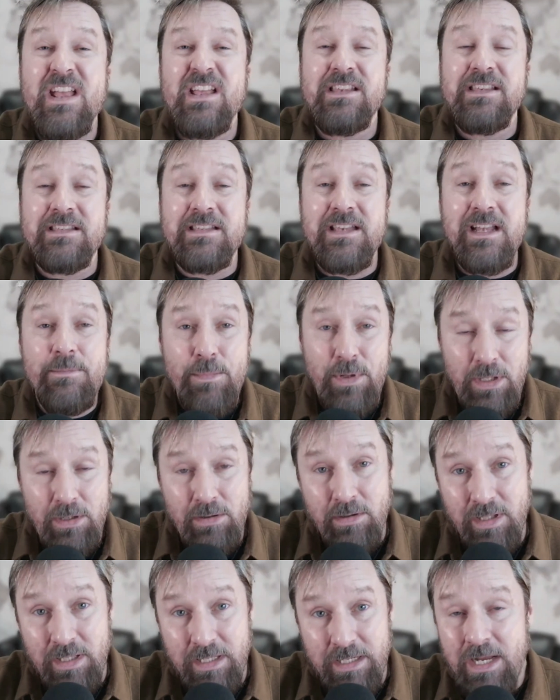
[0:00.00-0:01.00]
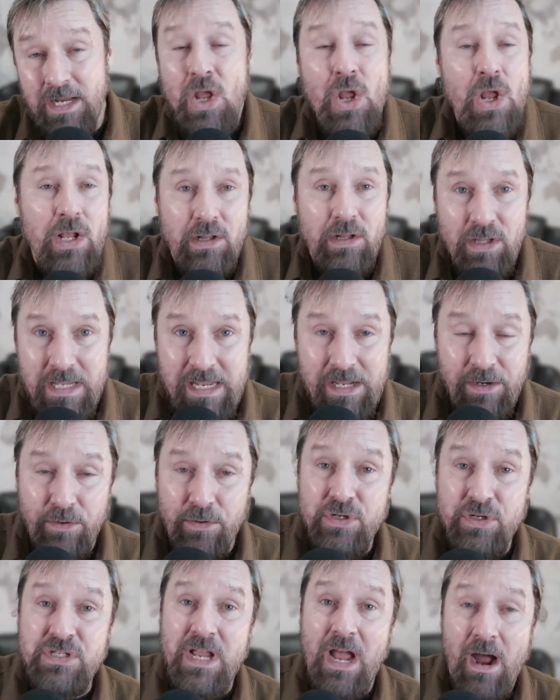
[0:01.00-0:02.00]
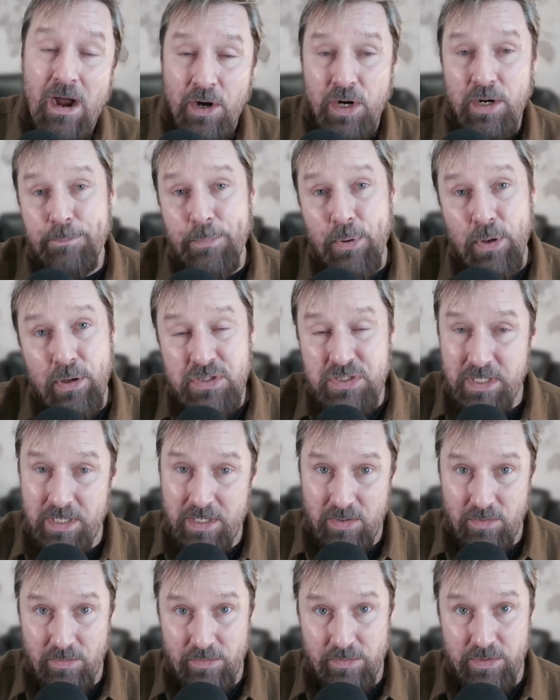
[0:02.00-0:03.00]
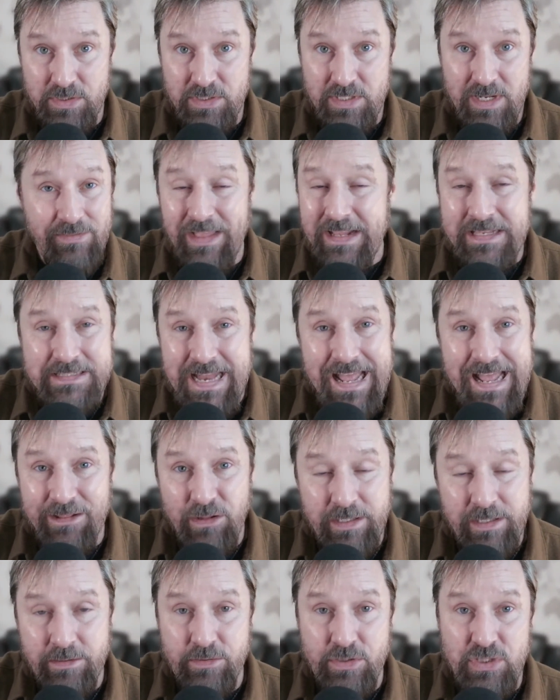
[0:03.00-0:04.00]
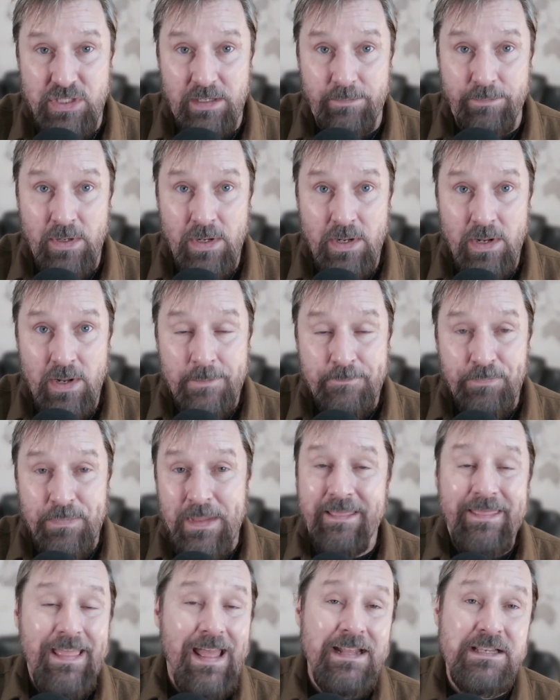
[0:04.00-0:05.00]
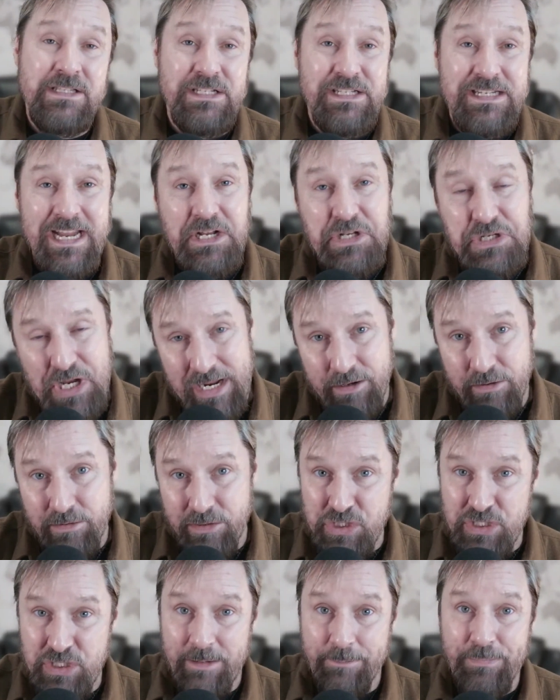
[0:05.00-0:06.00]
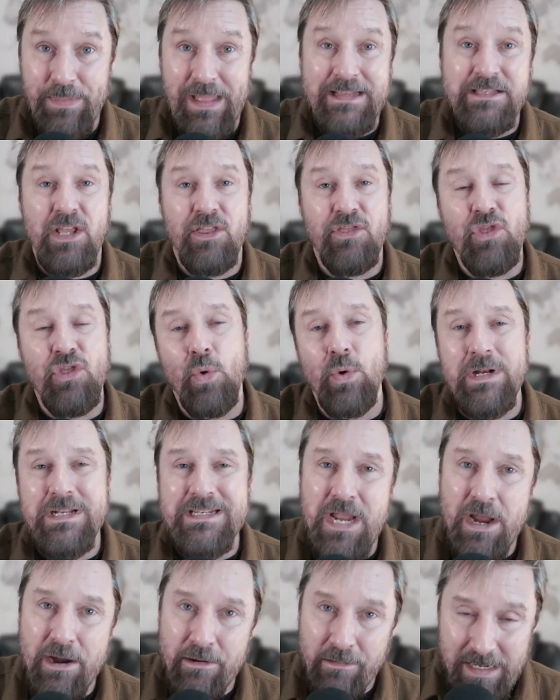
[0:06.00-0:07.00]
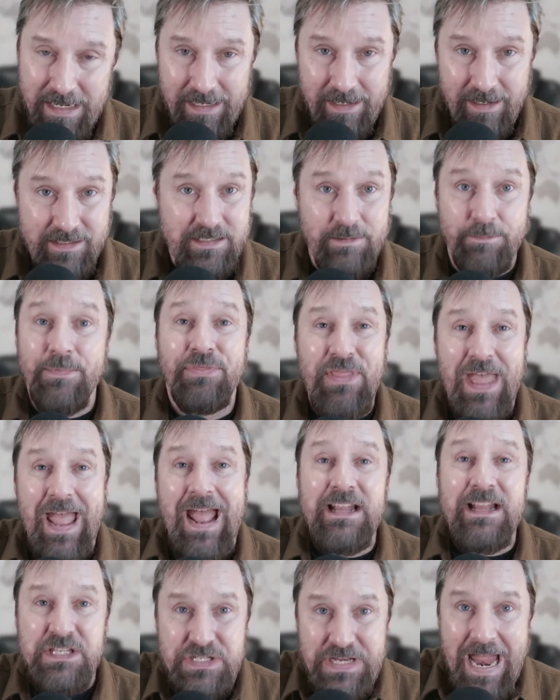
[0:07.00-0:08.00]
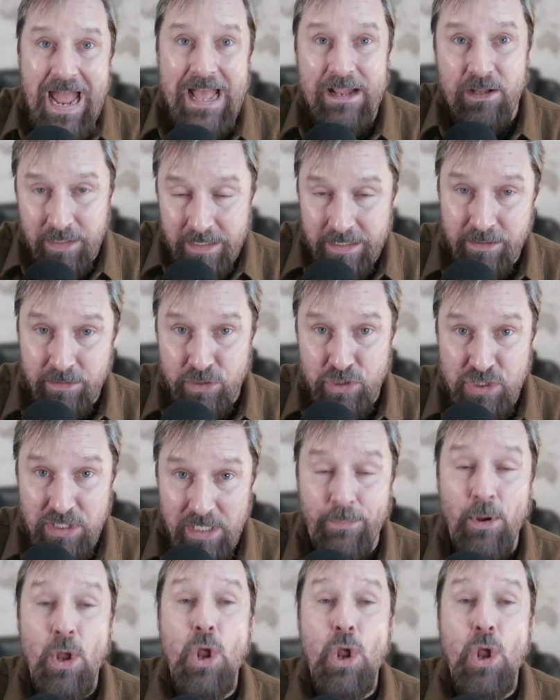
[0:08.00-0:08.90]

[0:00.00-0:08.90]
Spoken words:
Similarly, leaders aren't persecutors. That's not leadership. That's dictatorship. That's authoritarianism. That's not leadership.